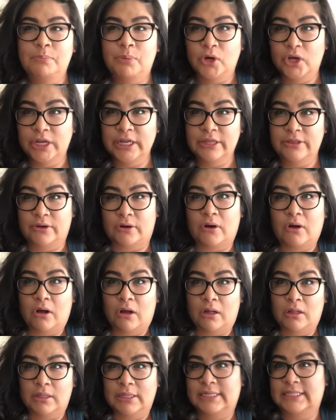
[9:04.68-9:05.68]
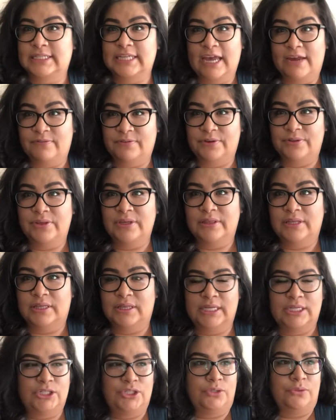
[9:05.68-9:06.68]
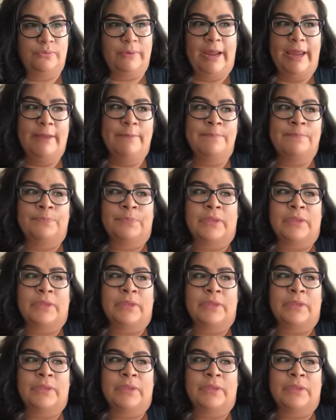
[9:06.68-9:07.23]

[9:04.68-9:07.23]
putting their all into everything that they do, right?